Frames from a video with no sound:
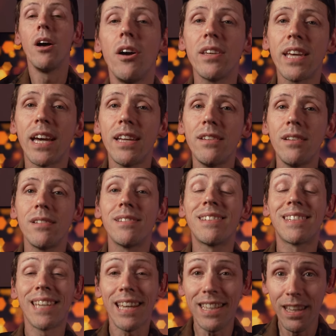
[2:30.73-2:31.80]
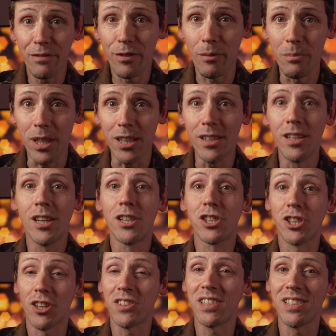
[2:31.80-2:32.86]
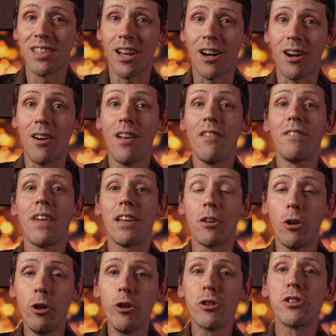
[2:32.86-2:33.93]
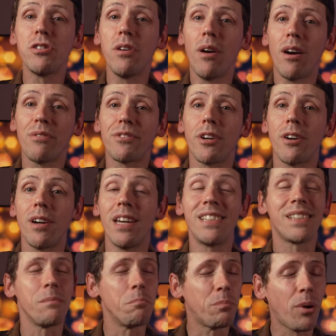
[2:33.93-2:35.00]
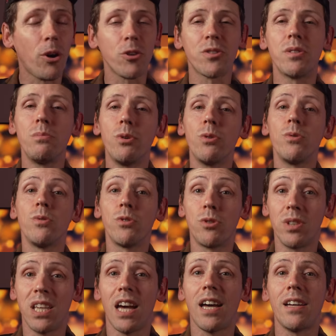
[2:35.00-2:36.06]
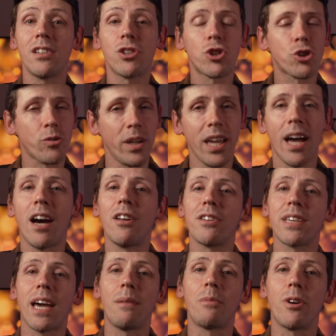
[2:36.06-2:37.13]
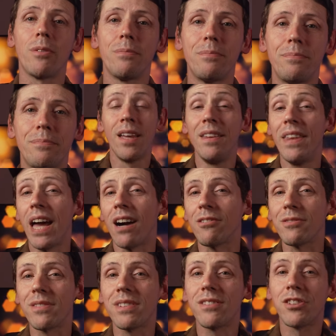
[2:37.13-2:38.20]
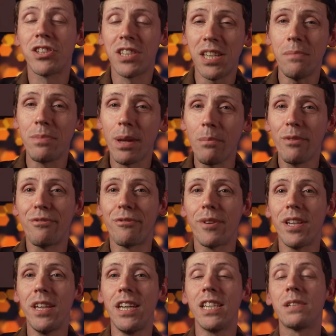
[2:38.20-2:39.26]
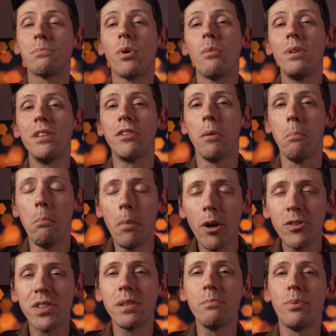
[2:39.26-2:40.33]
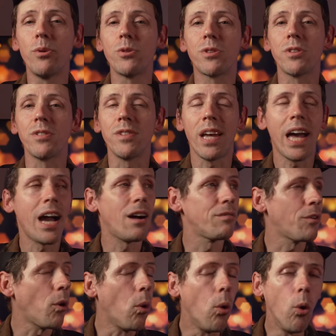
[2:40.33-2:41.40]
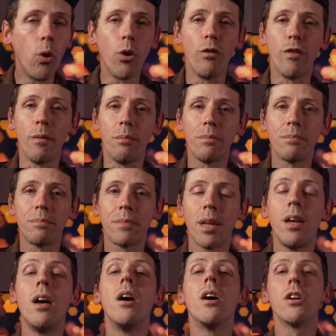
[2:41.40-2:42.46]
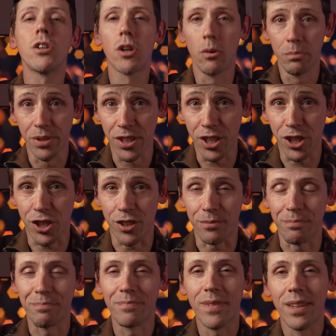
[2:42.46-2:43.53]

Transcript: Again, take it from me, chances are that the look you're after is impossible to get straight out of the camera. Now, tip number three is probably the most important out of all of them, composition.